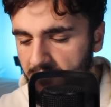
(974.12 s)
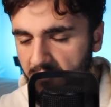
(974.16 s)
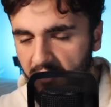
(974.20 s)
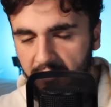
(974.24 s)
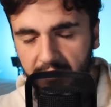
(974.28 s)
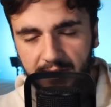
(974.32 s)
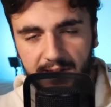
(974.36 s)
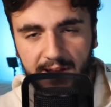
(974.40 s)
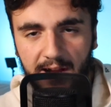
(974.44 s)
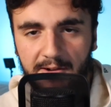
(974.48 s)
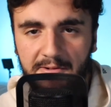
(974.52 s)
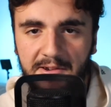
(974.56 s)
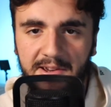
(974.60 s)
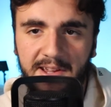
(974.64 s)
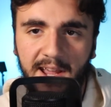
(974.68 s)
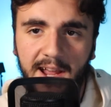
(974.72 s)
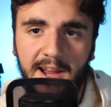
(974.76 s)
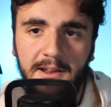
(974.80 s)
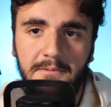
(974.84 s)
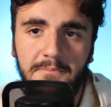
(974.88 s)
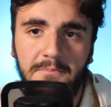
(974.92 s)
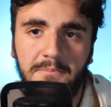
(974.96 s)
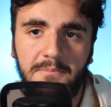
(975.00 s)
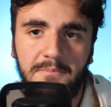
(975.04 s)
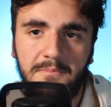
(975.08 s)
I think Harry
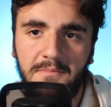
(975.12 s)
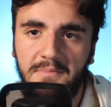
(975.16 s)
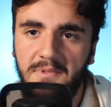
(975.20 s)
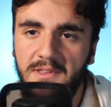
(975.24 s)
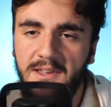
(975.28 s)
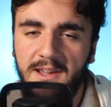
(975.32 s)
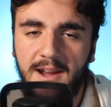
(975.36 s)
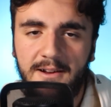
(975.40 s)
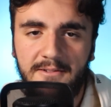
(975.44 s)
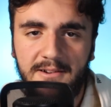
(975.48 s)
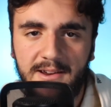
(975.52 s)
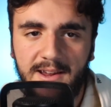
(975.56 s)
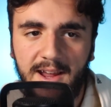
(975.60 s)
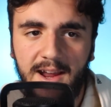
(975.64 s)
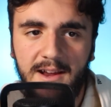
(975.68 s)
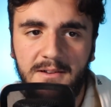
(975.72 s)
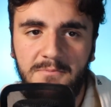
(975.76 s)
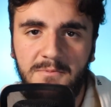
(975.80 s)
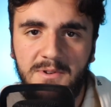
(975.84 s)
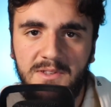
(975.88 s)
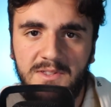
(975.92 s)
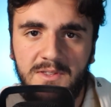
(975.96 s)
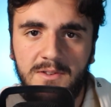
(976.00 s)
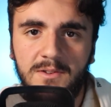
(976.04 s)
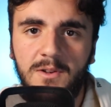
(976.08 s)
Kane. I think Harry
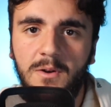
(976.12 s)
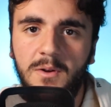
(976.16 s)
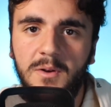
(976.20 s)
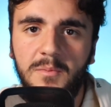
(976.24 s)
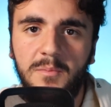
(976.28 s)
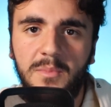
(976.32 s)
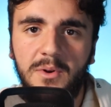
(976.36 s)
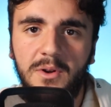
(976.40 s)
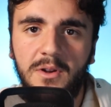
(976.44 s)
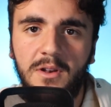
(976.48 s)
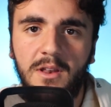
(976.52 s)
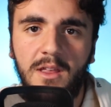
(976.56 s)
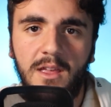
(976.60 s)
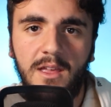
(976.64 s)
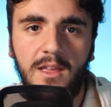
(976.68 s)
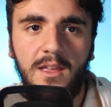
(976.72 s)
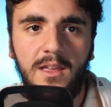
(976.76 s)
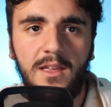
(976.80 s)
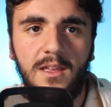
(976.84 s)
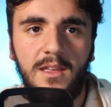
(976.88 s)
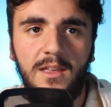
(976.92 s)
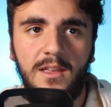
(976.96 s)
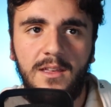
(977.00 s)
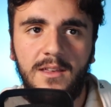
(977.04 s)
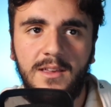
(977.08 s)
Kane wins the Golden Boot.
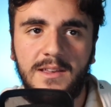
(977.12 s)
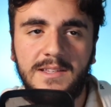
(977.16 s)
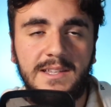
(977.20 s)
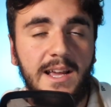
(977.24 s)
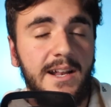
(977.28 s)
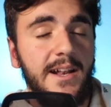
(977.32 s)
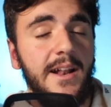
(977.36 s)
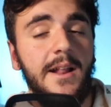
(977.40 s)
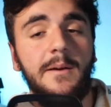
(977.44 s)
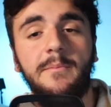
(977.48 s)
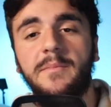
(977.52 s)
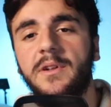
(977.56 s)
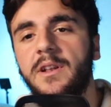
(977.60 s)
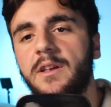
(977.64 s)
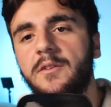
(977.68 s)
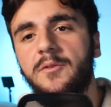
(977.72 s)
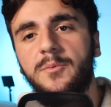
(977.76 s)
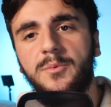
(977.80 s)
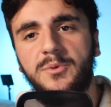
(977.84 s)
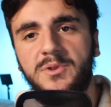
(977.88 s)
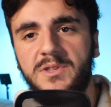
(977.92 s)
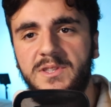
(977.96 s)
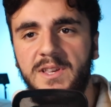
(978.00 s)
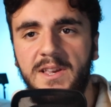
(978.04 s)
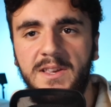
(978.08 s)
He's had an
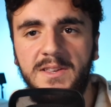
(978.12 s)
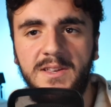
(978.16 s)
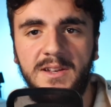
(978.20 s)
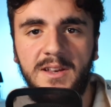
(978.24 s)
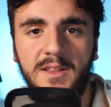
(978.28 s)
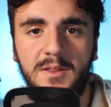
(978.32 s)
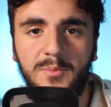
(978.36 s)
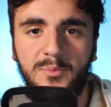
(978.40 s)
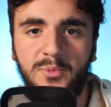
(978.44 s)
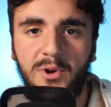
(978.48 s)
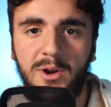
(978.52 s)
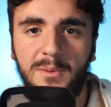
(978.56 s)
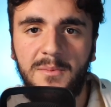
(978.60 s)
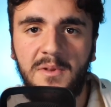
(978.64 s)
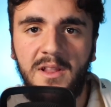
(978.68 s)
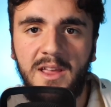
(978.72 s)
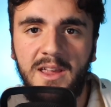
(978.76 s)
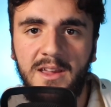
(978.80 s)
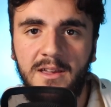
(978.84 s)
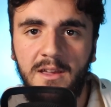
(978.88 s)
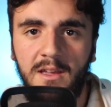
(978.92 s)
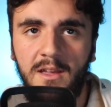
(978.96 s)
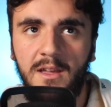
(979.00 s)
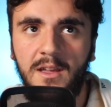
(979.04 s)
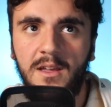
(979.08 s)
unbelievable season in the Premier
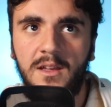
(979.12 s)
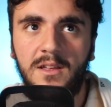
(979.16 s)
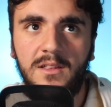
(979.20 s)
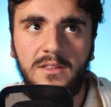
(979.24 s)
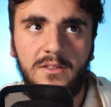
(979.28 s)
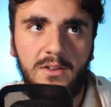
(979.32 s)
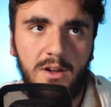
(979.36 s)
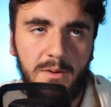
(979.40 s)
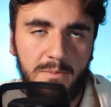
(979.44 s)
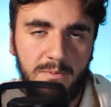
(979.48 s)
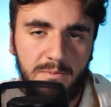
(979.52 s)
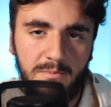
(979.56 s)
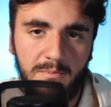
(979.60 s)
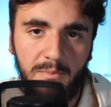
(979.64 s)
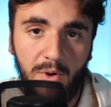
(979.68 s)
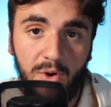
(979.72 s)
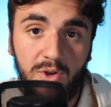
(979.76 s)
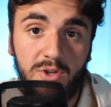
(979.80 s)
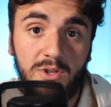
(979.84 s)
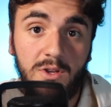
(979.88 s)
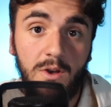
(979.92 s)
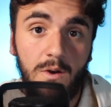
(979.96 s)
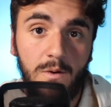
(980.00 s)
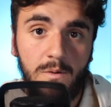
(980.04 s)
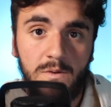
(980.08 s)
League. Top
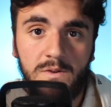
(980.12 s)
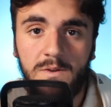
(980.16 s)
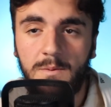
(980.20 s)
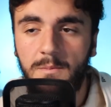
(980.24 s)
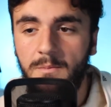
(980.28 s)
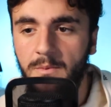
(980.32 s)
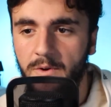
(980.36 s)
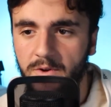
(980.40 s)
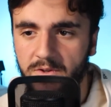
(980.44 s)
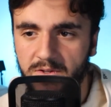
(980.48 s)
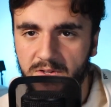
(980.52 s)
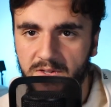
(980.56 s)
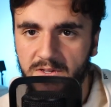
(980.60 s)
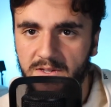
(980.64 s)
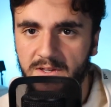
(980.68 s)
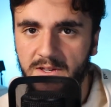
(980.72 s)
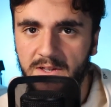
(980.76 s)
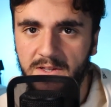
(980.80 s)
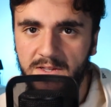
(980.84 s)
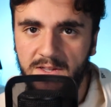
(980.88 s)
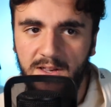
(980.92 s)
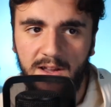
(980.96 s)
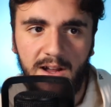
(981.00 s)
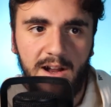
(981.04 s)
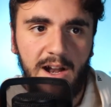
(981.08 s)
most goals, most
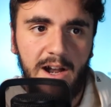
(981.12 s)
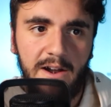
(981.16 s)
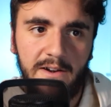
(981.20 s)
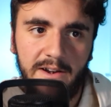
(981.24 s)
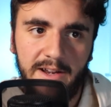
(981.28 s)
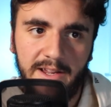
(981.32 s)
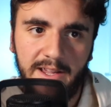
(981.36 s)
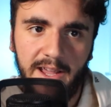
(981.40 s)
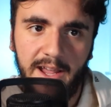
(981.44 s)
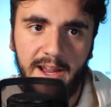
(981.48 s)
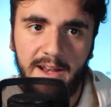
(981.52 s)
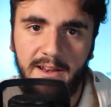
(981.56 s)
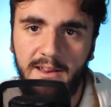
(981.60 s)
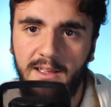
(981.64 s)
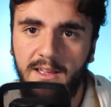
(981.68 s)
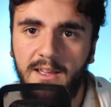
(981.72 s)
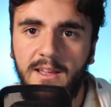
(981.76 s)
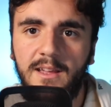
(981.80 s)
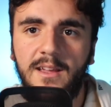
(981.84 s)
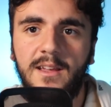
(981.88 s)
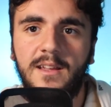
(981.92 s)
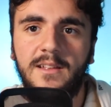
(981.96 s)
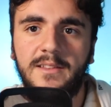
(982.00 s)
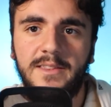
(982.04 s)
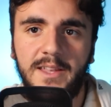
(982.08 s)
assists. Harry Kane
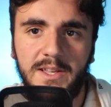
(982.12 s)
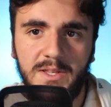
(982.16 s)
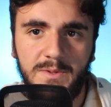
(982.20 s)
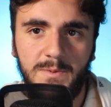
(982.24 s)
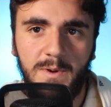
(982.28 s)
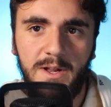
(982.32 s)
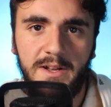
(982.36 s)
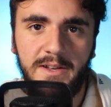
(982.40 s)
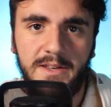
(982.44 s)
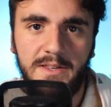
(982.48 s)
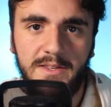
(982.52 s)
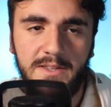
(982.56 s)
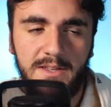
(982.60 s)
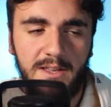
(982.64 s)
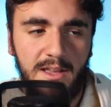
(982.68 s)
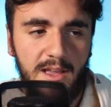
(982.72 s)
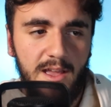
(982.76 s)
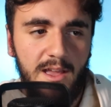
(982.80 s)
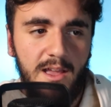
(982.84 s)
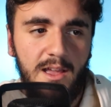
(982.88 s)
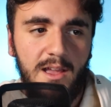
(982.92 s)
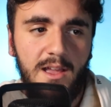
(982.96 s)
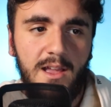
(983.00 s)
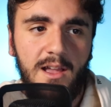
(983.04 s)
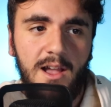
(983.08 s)
does wonders.
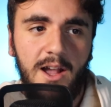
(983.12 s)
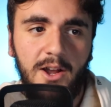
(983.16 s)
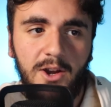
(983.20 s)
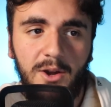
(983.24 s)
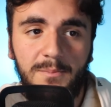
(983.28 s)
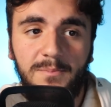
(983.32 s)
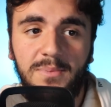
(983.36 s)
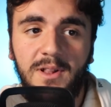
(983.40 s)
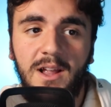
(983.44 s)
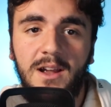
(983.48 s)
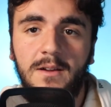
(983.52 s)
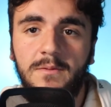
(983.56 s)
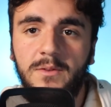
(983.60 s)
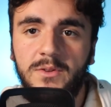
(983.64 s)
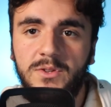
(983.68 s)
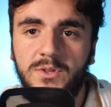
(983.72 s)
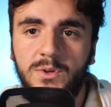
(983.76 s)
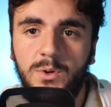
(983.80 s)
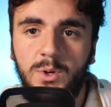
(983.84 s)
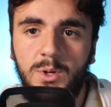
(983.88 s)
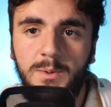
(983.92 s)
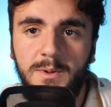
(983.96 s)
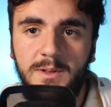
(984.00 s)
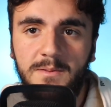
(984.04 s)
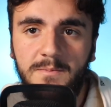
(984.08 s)
I go player of the
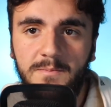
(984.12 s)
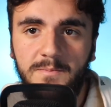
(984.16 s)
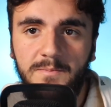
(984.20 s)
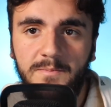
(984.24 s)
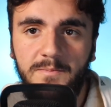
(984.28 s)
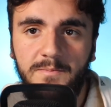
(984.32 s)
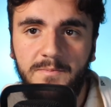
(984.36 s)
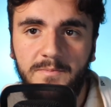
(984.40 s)
tournament.